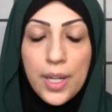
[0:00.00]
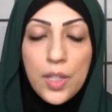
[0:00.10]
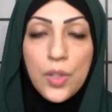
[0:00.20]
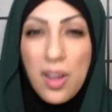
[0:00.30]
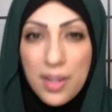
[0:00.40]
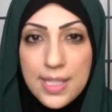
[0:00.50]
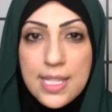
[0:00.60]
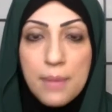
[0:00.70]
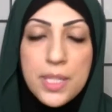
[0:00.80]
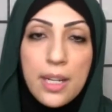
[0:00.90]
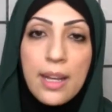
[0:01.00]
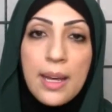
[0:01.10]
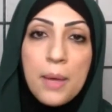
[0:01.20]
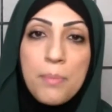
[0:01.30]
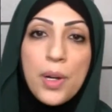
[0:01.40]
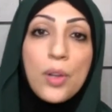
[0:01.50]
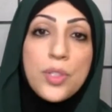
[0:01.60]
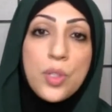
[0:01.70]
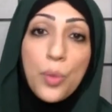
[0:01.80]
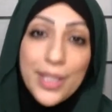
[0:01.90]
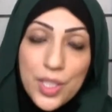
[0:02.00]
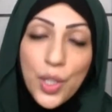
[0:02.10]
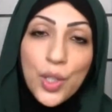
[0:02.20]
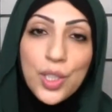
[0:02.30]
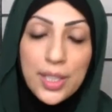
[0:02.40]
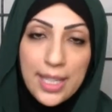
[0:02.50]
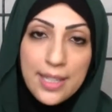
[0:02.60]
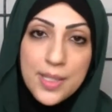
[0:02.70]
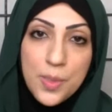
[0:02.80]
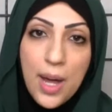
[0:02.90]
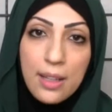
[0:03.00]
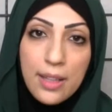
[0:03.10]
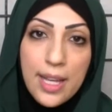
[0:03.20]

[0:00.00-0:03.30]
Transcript: You're not accepted, but also internally as well.